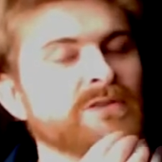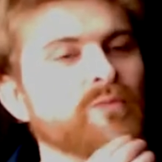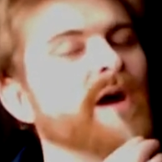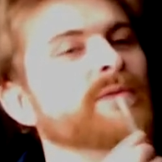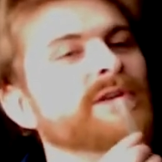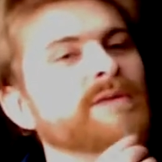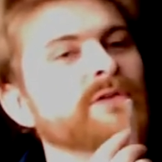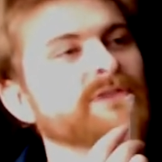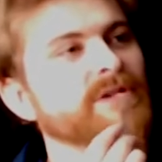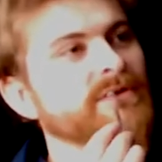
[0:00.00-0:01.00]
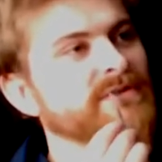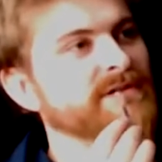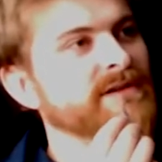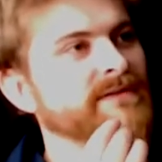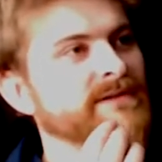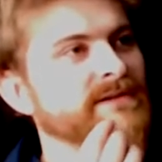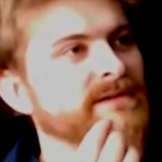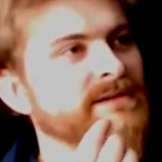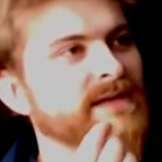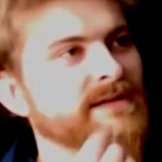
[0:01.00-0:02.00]
So why would he want to go to the surface,
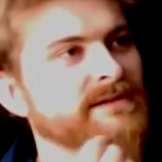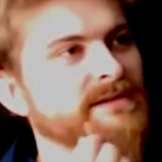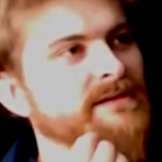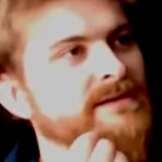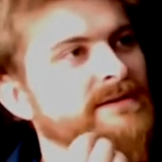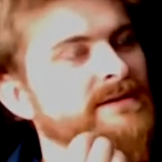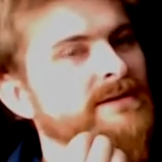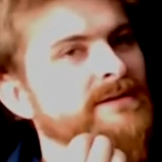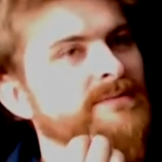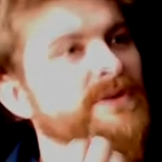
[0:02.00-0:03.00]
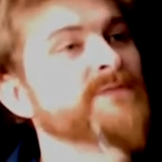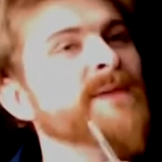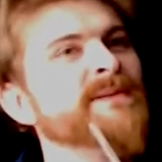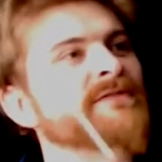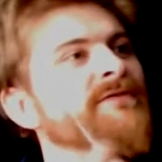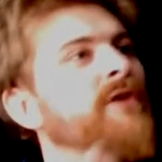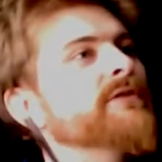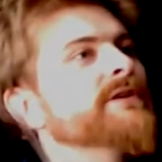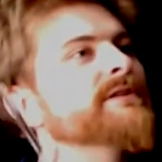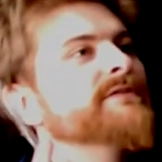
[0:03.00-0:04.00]
since that's the... Because maybe it's
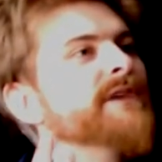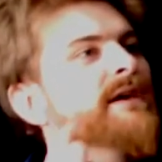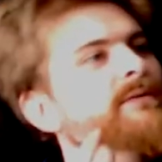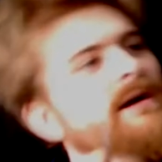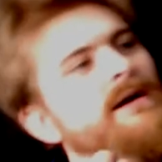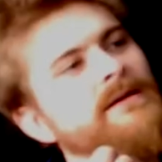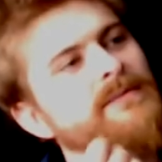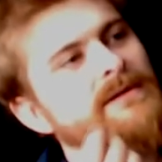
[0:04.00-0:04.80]
foreign and far away,